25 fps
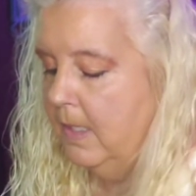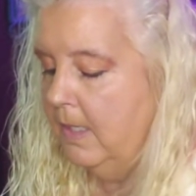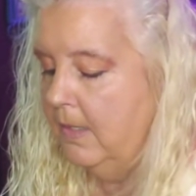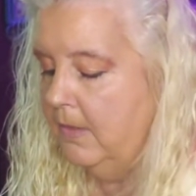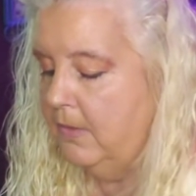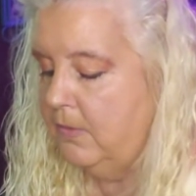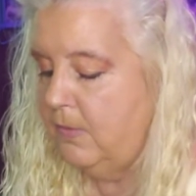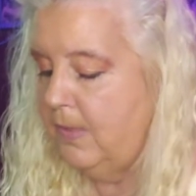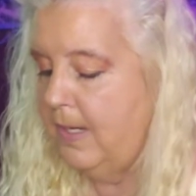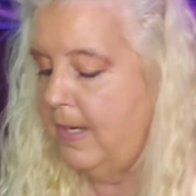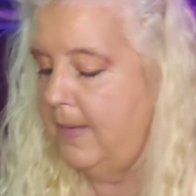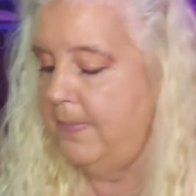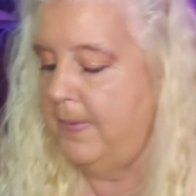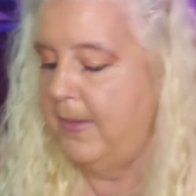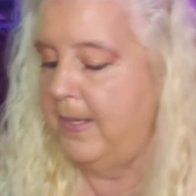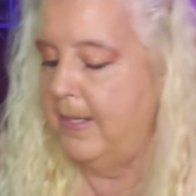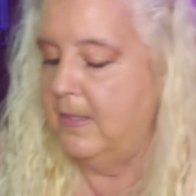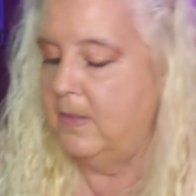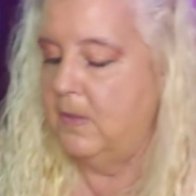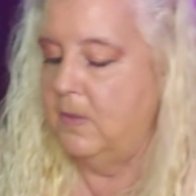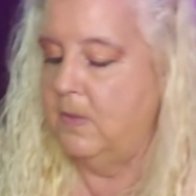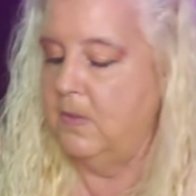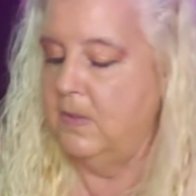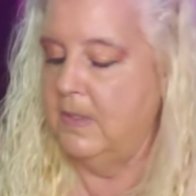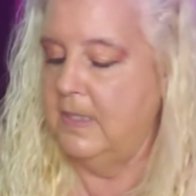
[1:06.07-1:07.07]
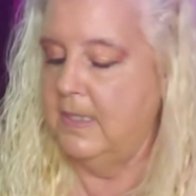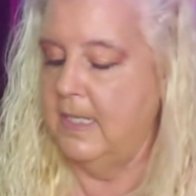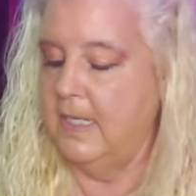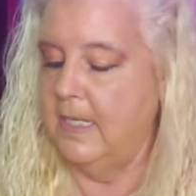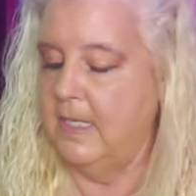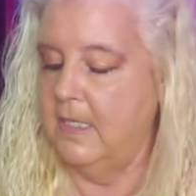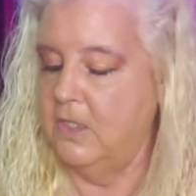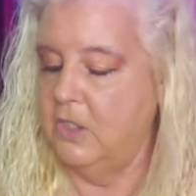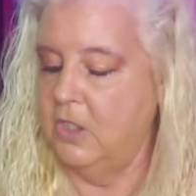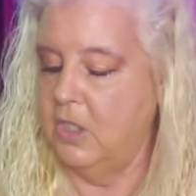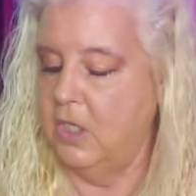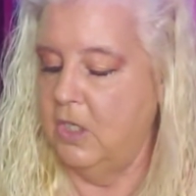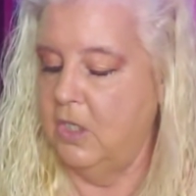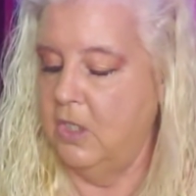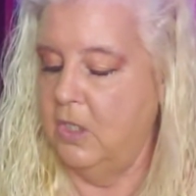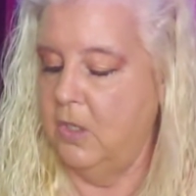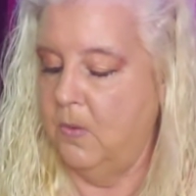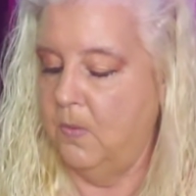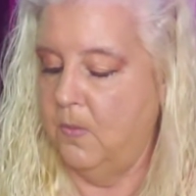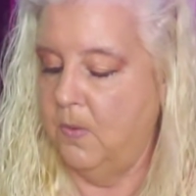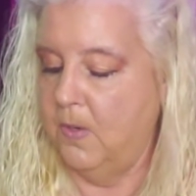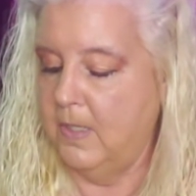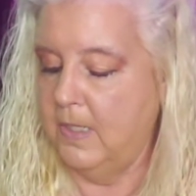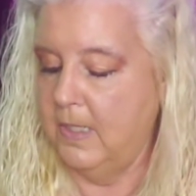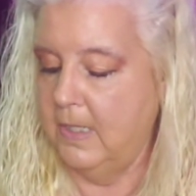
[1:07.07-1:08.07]
Three of Pentacles says you're
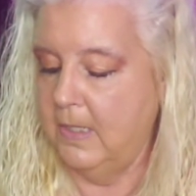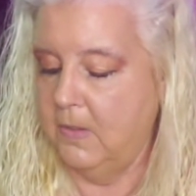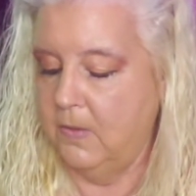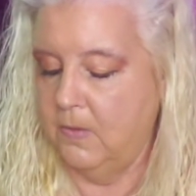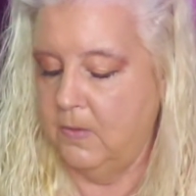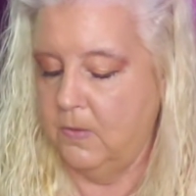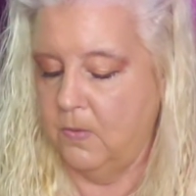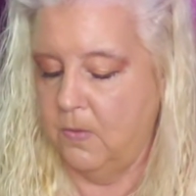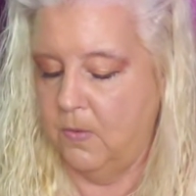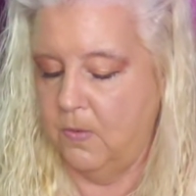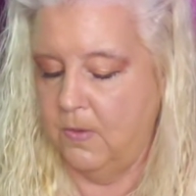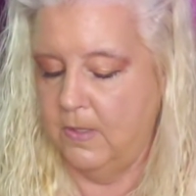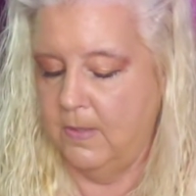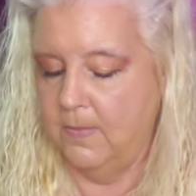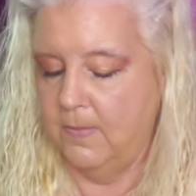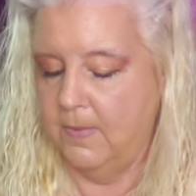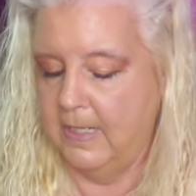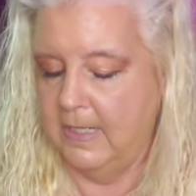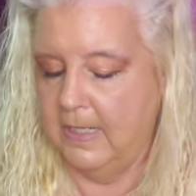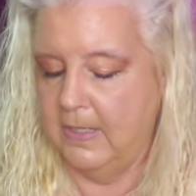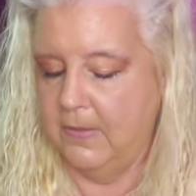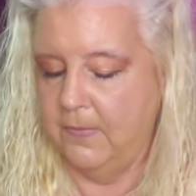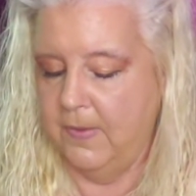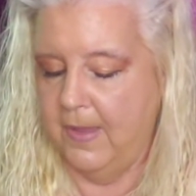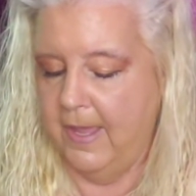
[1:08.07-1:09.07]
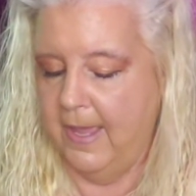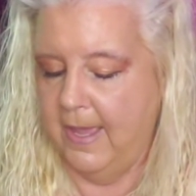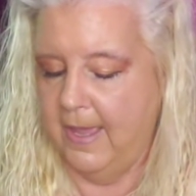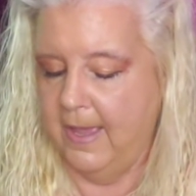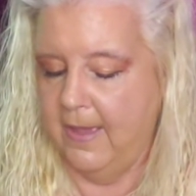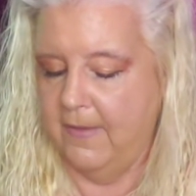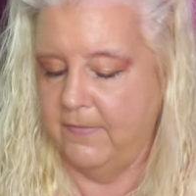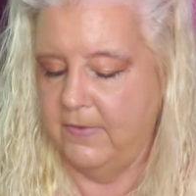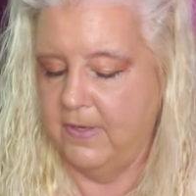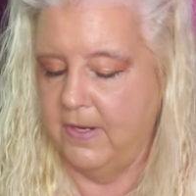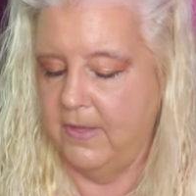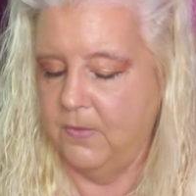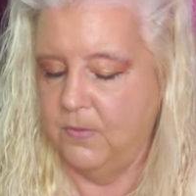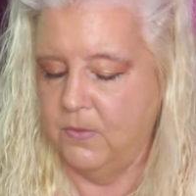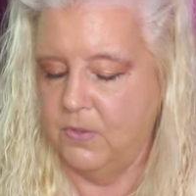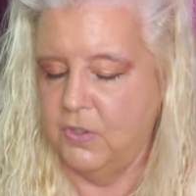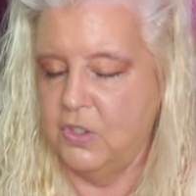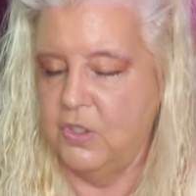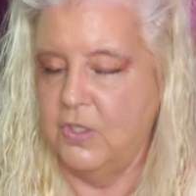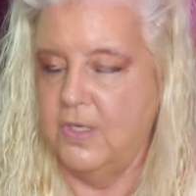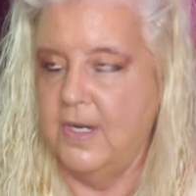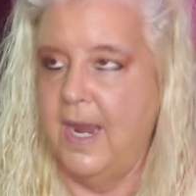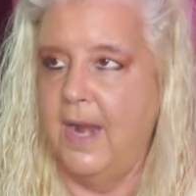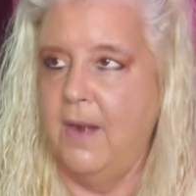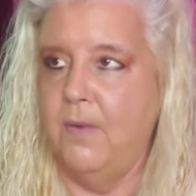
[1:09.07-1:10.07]
working on growing the money you have. In other words,
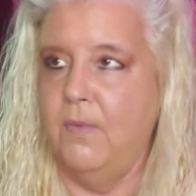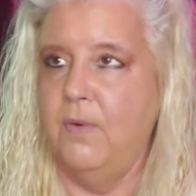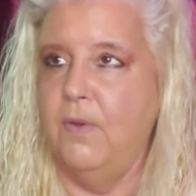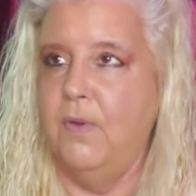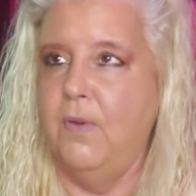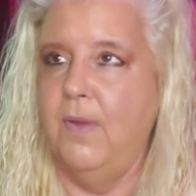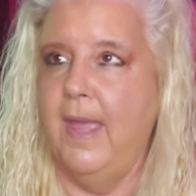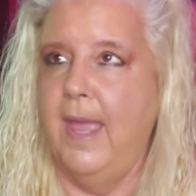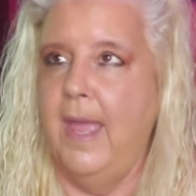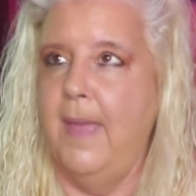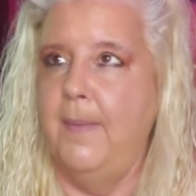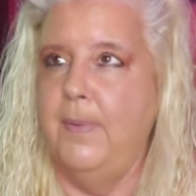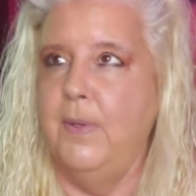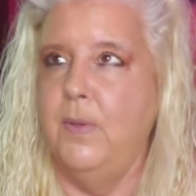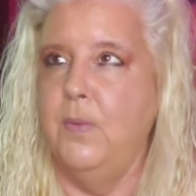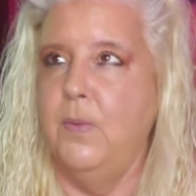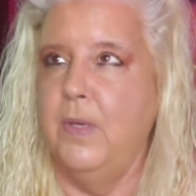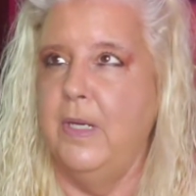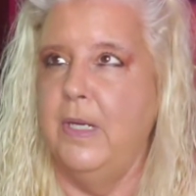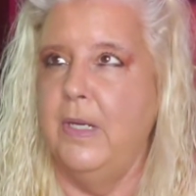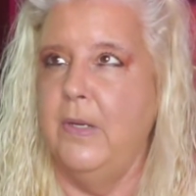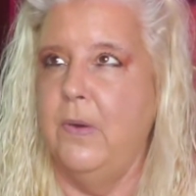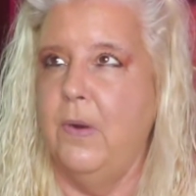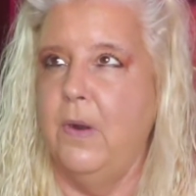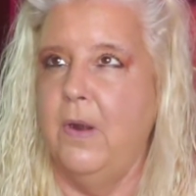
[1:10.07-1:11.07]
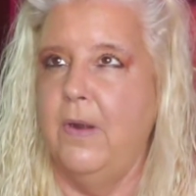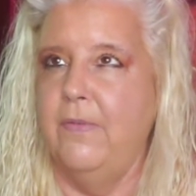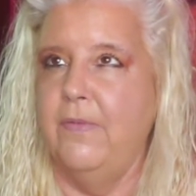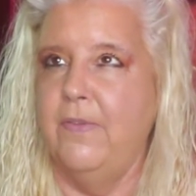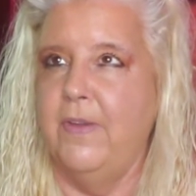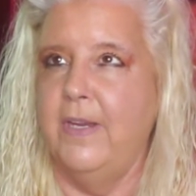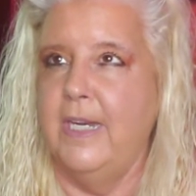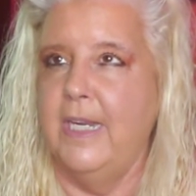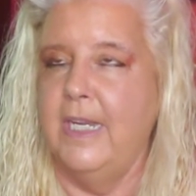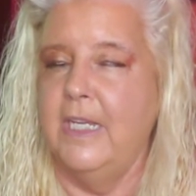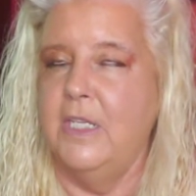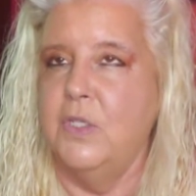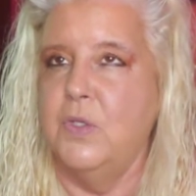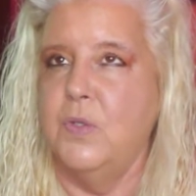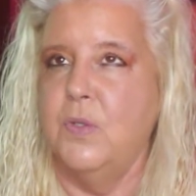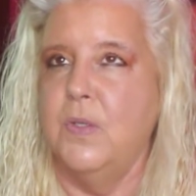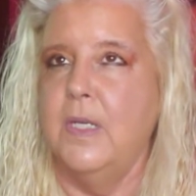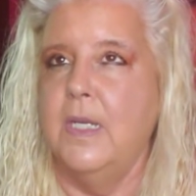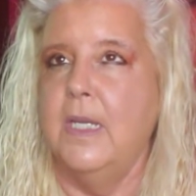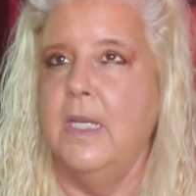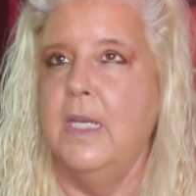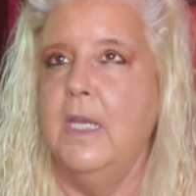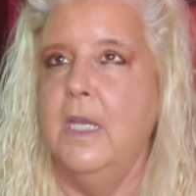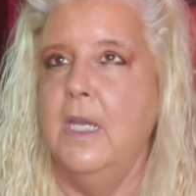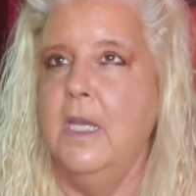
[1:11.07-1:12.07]
you're not real happy where you are
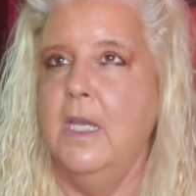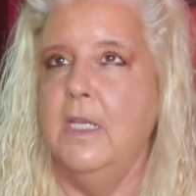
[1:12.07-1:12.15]
financially.